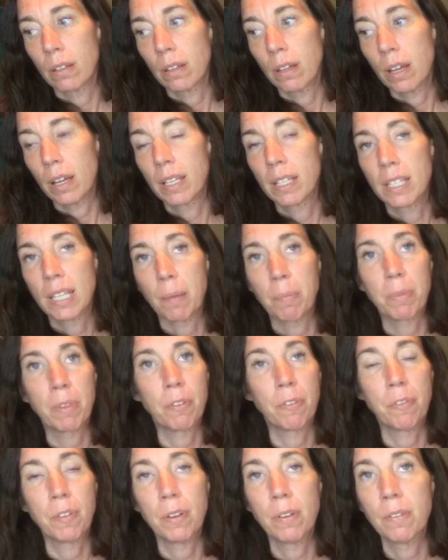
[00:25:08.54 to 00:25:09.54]
accept the
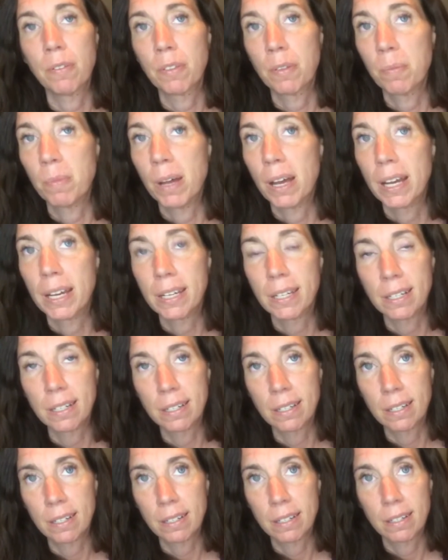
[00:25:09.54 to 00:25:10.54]
fear of the
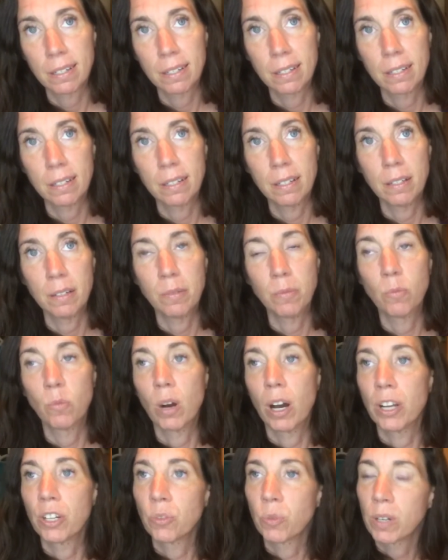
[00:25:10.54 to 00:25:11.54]
mind,
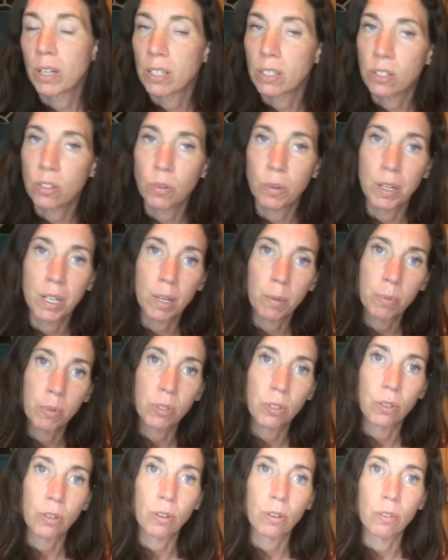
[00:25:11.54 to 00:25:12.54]
watch what it's doing,
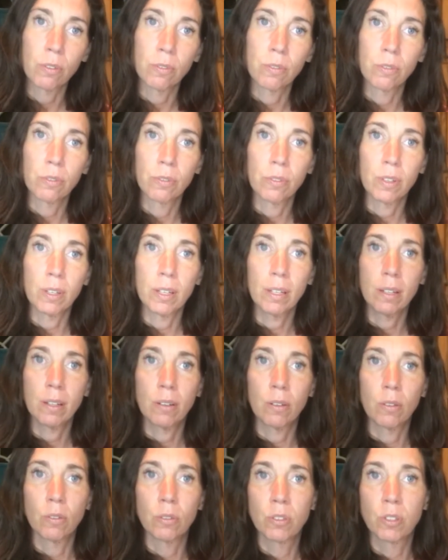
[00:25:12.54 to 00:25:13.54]
observe,
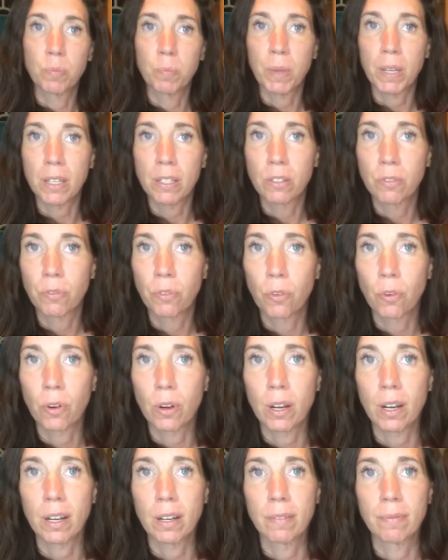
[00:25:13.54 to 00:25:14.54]
hold space for
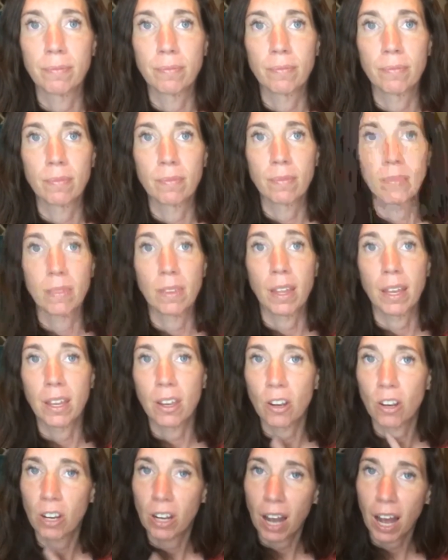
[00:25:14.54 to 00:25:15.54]
it like
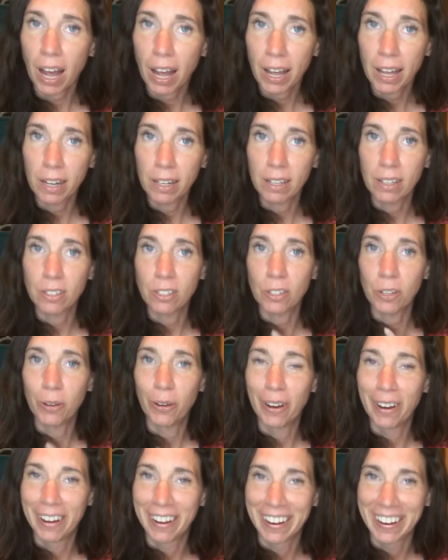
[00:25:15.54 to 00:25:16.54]
you're God, because you
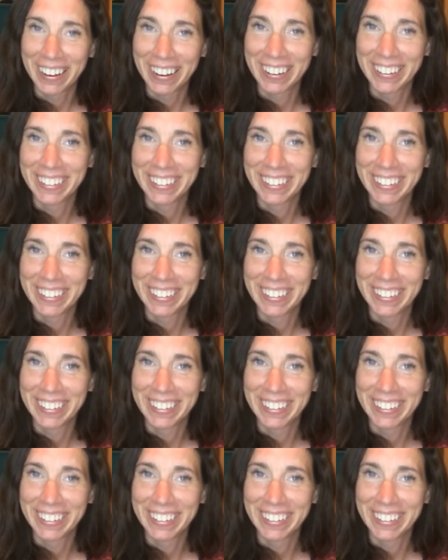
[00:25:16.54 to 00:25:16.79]
are.